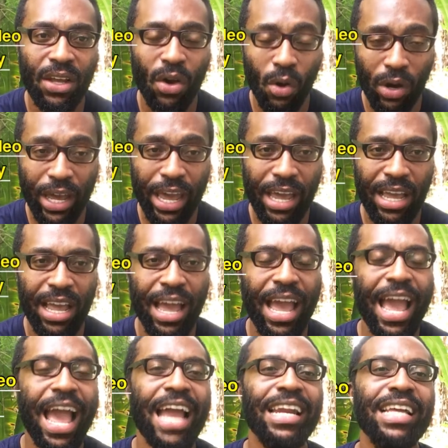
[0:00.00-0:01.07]
Okay,
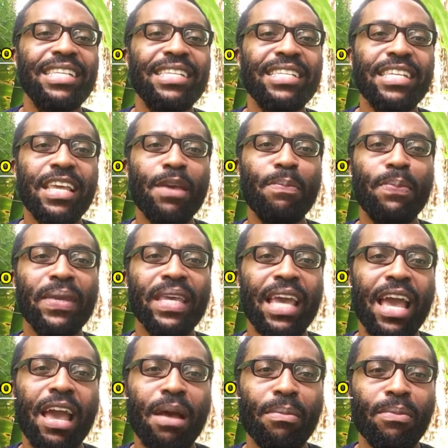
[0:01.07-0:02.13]
and the
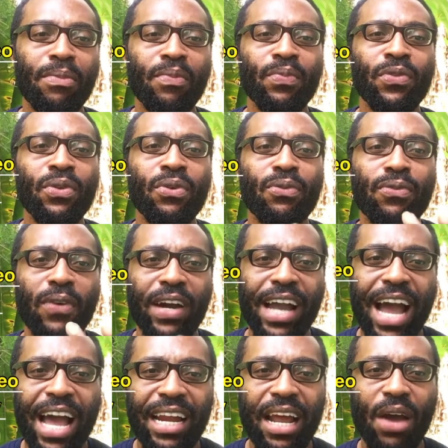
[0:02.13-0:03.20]
CPM for
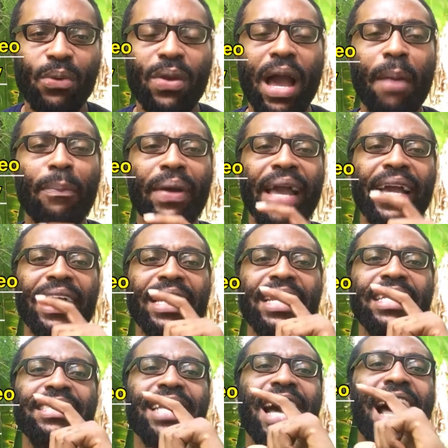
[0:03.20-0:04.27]
Ghana, we are pegging
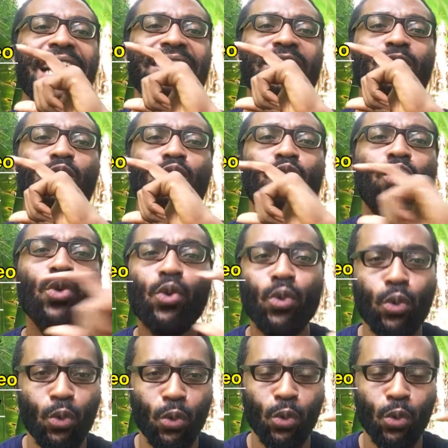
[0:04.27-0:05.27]
it at $2.